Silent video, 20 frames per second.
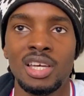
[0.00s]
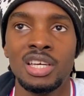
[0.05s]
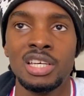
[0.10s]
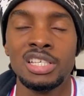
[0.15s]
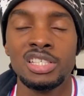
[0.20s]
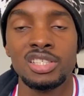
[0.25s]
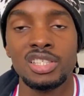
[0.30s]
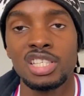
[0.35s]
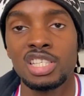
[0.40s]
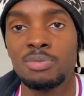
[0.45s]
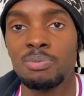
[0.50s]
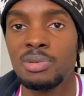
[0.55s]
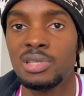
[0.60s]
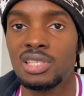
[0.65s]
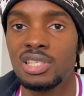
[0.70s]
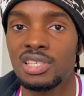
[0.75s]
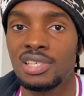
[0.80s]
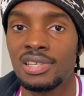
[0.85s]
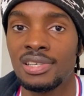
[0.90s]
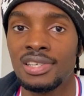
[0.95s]
Sixth
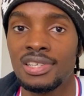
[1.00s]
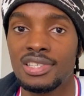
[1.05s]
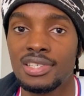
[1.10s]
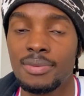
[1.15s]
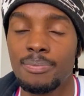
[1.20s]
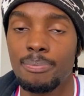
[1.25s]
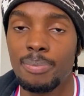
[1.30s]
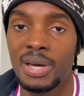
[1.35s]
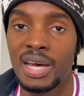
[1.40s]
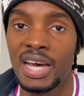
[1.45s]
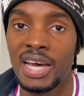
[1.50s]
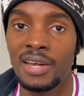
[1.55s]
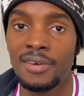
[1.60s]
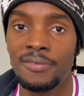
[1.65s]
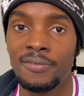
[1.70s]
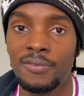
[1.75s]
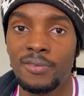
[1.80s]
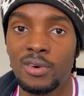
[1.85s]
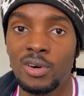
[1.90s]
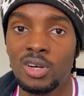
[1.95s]
position isn't bad
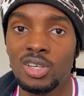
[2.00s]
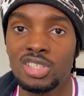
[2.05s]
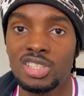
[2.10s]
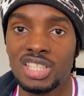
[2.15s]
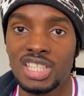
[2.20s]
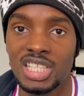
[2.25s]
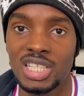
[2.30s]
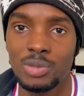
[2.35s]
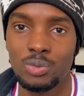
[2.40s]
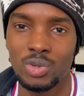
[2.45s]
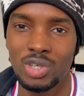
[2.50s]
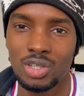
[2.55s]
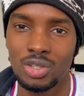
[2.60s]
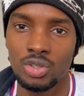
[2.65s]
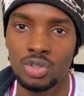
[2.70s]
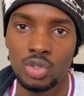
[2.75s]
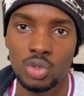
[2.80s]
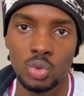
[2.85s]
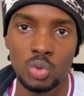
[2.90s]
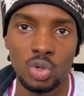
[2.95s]
for a team with a
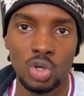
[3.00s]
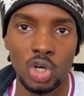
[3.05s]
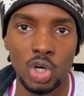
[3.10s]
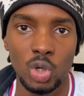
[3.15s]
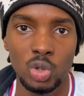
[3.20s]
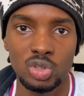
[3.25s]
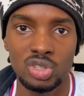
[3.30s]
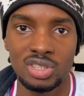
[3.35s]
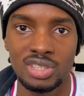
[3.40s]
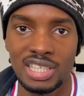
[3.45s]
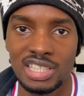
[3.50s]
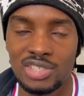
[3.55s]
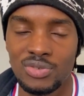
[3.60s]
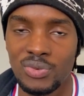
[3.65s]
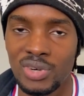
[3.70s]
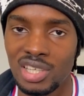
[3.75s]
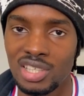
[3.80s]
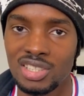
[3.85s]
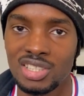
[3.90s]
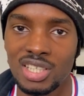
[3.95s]
new coach that's
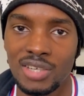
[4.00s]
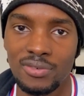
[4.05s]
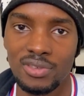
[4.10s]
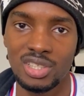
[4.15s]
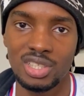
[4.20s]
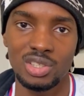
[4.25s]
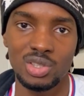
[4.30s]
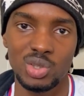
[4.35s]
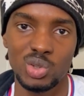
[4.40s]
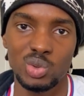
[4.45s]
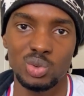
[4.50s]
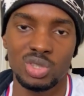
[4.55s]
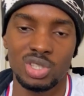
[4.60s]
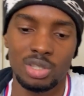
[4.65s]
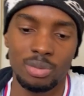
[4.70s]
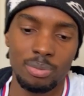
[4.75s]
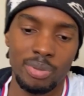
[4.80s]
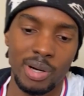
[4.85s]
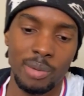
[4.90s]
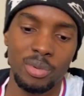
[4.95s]
relatively new to the
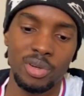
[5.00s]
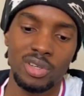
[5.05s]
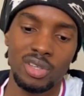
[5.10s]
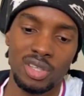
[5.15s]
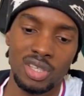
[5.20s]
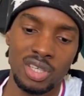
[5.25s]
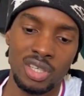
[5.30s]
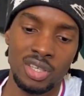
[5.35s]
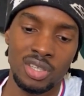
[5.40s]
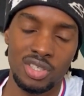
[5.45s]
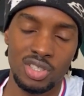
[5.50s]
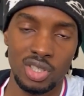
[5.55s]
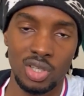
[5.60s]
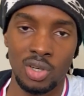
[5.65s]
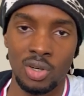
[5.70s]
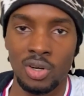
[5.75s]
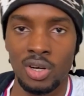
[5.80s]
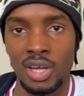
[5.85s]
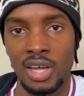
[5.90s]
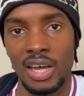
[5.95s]
Premier League.
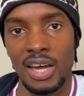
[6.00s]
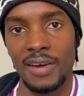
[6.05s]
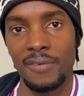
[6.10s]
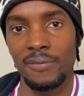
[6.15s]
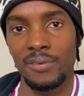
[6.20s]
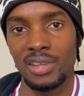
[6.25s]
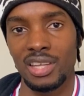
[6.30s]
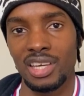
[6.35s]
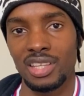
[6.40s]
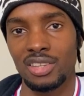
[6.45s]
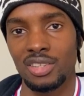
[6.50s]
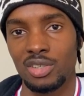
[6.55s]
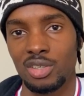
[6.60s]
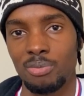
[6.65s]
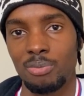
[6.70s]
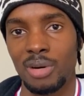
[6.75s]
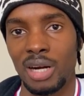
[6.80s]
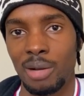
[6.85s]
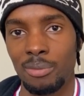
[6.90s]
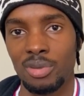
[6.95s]
So I feel like they're
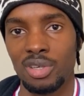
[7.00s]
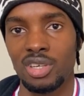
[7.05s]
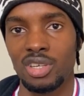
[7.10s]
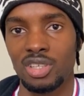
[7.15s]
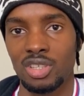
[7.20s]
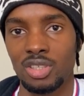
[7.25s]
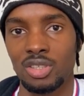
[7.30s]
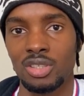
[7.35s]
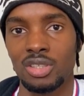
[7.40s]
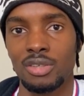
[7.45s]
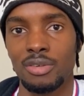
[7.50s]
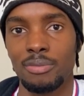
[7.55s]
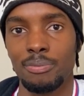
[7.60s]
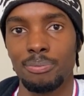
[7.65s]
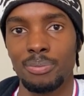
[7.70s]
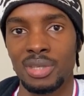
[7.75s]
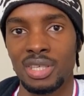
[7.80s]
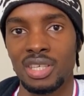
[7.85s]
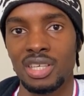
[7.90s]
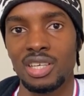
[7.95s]
probably going to
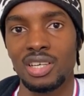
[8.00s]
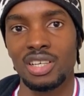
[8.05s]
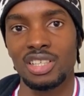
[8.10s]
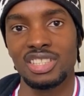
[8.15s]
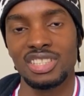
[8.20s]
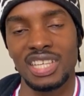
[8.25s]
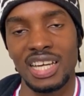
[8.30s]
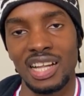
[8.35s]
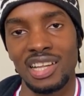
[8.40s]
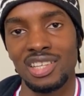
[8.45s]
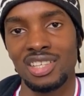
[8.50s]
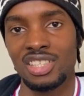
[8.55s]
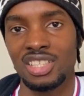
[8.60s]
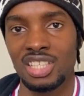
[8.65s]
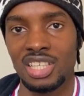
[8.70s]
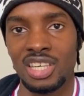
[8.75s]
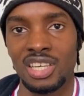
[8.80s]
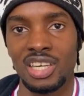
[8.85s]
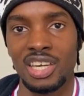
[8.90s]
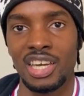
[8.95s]
be
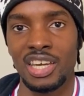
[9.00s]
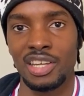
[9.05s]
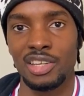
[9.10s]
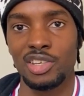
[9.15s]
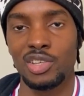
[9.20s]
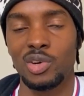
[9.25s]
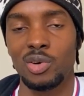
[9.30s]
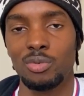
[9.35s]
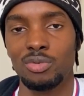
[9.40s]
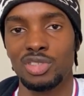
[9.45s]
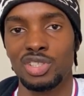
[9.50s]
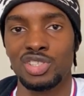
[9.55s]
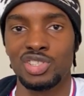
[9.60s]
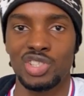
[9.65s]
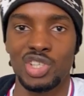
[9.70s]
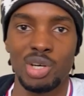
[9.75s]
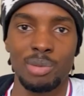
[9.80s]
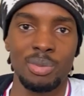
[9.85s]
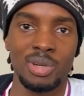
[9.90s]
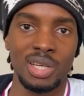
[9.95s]
challenging and, you know,
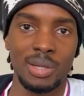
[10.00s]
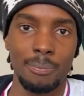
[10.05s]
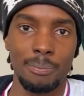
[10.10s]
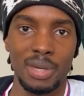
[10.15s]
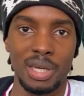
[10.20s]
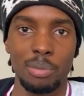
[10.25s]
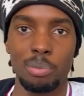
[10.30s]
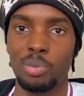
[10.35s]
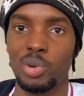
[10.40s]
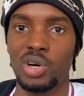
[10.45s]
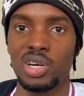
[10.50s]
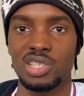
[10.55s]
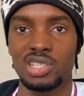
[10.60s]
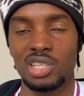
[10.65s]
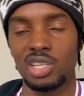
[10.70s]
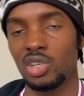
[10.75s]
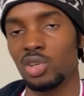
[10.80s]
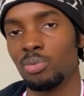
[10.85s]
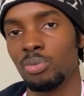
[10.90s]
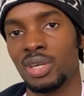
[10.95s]
disturbing the big boys a
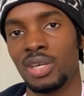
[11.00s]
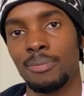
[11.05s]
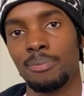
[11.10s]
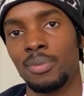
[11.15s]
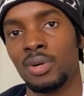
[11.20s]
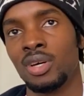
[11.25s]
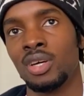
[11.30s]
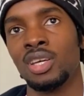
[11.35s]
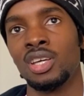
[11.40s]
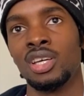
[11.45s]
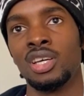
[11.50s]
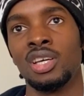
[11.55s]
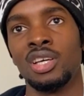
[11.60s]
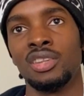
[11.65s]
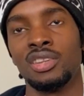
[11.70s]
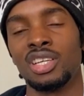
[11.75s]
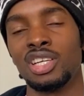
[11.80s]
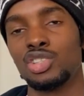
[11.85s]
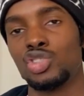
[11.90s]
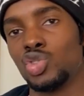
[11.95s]
little bit, but
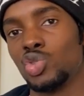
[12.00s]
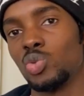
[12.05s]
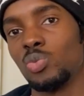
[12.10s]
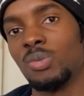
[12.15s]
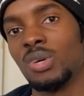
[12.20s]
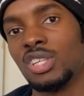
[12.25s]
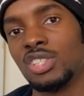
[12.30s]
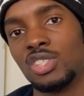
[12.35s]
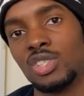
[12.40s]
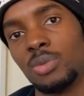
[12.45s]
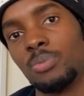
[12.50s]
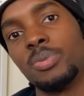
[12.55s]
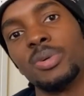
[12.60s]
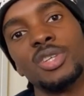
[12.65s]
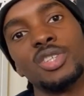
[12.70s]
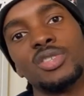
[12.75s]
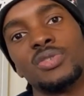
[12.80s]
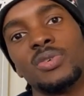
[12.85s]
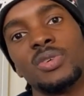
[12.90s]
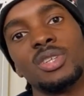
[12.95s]
not too much to
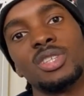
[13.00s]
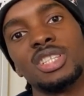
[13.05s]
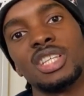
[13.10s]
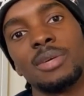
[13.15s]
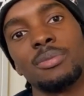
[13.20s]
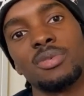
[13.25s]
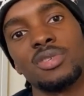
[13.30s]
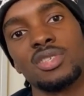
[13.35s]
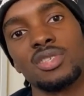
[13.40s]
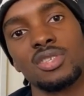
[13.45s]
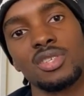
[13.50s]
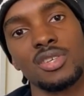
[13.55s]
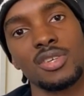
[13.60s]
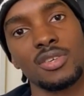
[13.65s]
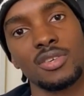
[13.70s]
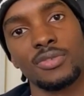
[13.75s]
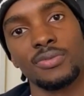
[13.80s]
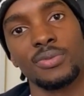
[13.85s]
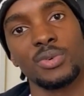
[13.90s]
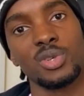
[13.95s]
push for the Champions League,
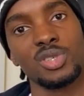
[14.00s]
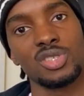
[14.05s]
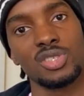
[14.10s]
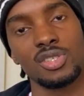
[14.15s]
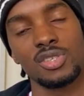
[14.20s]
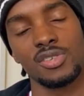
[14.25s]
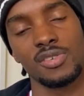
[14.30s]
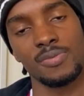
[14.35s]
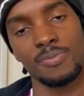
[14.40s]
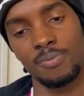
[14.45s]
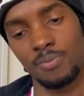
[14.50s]
unfortunately.